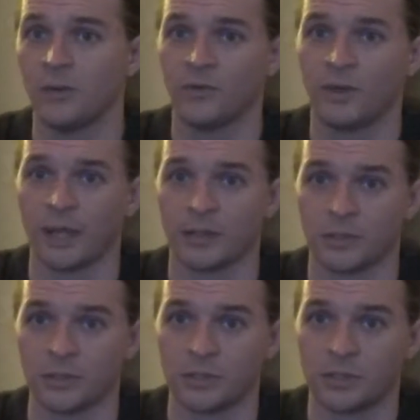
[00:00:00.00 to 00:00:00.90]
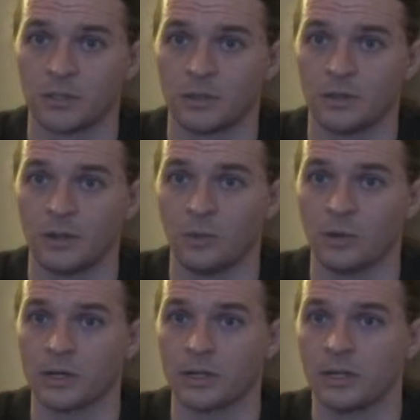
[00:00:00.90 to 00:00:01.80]
factors that
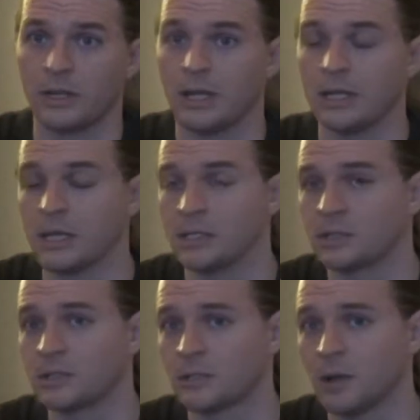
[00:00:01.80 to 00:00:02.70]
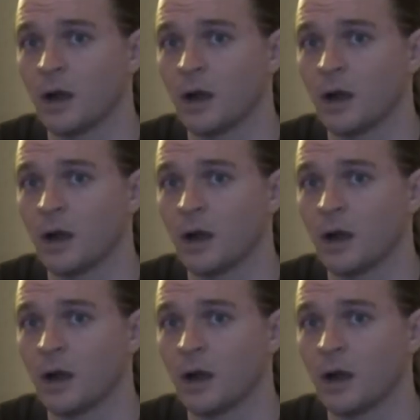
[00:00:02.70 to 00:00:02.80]
work against